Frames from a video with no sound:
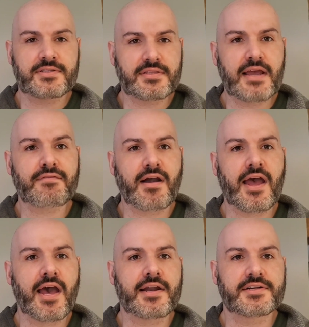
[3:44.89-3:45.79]
never
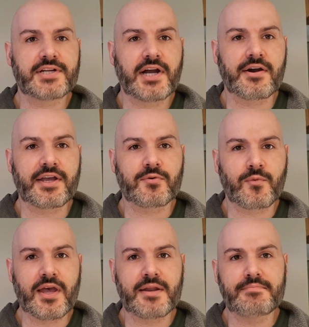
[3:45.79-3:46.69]
had a Target
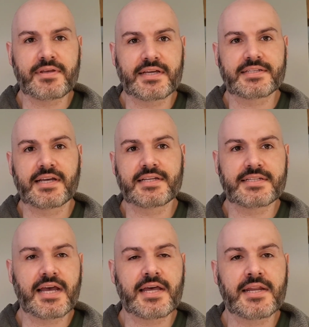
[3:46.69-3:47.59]
Red PSA
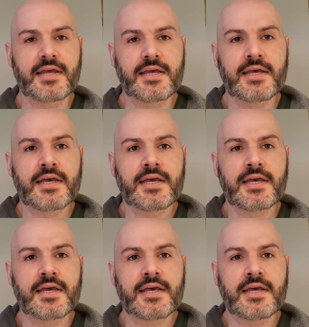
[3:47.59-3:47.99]
10